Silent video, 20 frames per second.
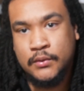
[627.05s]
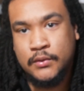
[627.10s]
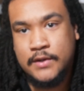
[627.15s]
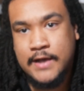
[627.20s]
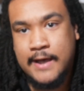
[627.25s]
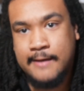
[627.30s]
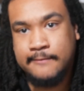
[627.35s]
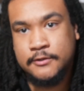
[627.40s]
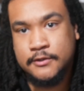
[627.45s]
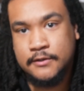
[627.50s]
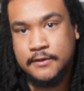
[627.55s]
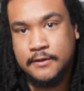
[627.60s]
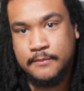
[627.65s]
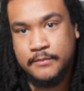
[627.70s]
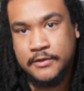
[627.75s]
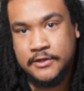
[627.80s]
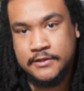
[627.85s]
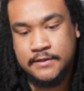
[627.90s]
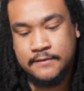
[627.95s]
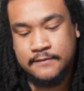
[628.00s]
after a
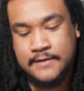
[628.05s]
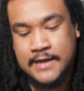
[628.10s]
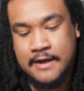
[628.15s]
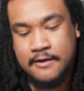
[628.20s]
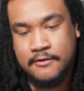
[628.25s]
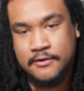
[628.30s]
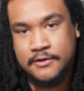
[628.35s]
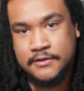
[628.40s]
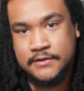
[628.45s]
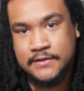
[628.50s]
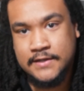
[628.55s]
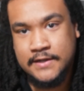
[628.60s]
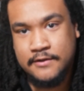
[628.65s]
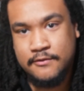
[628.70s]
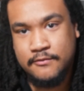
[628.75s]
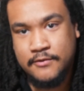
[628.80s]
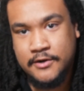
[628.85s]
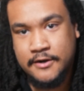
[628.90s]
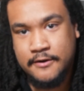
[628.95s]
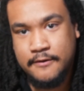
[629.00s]
bunch of hours that
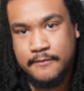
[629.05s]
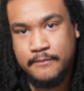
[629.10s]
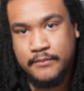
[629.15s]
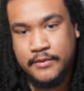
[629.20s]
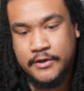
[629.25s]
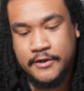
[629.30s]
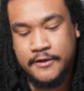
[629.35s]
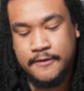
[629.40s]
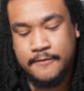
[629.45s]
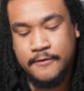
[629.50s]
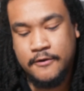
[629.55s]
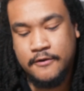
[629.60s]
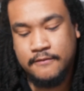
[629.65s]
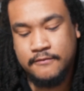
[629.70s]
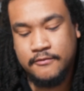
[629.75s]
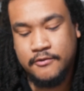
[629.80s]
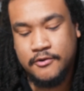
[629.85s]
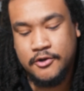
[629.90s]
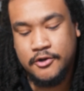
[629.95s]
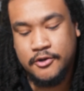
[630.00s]
you wear them, but
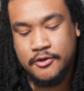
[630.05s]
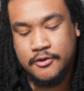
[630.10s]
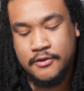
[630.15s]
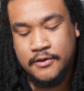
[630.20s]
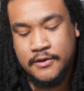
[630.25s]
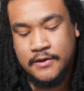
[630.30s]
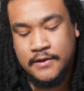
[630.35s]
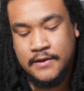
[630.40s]
overall